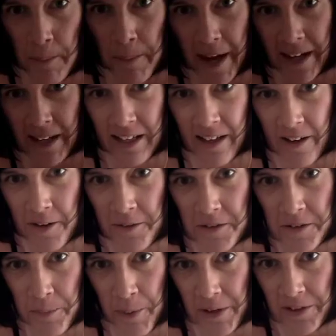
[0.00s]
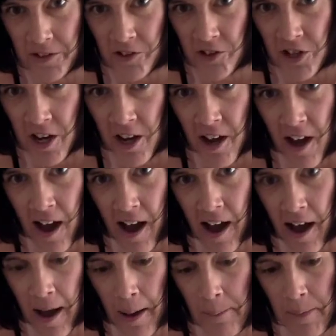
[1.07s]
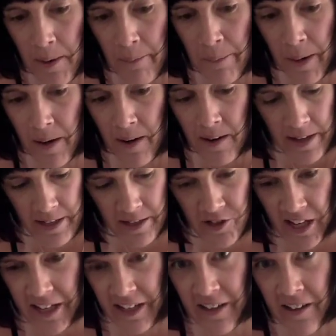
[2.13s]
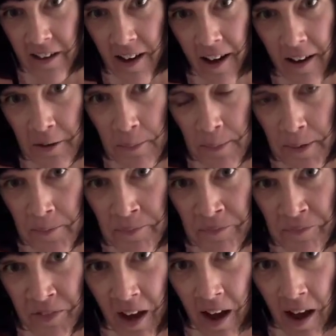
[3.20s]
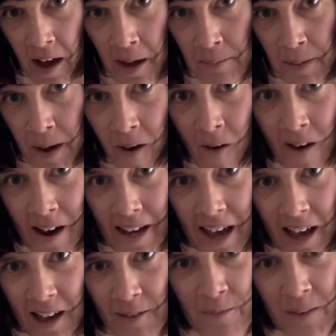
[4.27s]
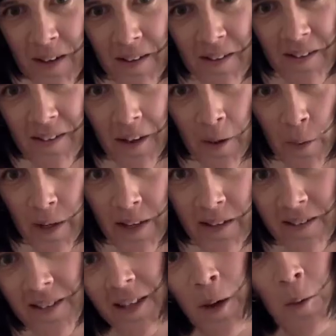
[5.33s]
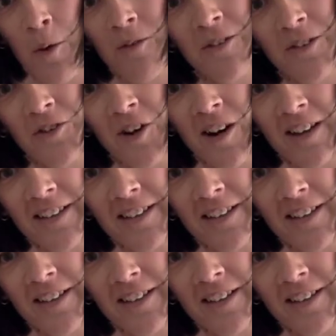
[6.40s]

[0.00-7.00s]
paleo sponge by Jenna Hope. I am going to go off and try a